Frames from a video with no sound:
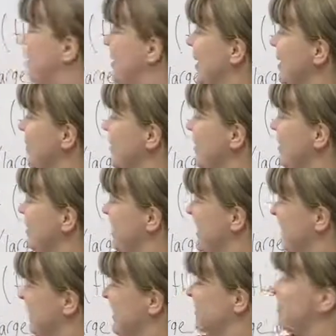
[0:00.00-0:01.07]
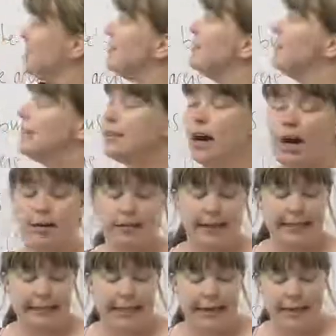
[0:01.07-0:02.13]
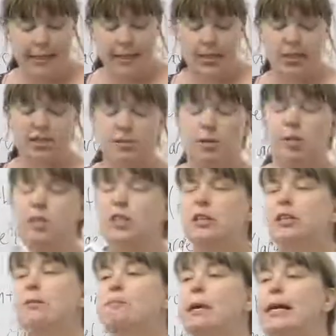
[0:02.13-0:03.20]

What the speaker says: Very good. All right, guys, so those are the